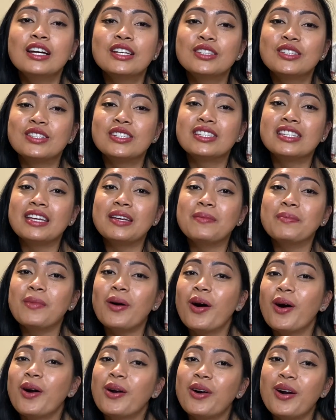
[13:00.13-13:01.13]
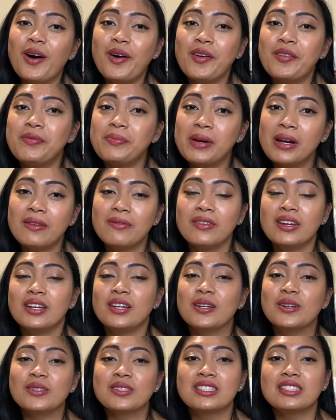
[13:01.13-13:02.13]
to see more of my
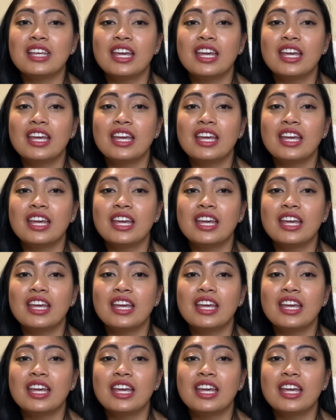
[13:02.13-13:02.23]
videos.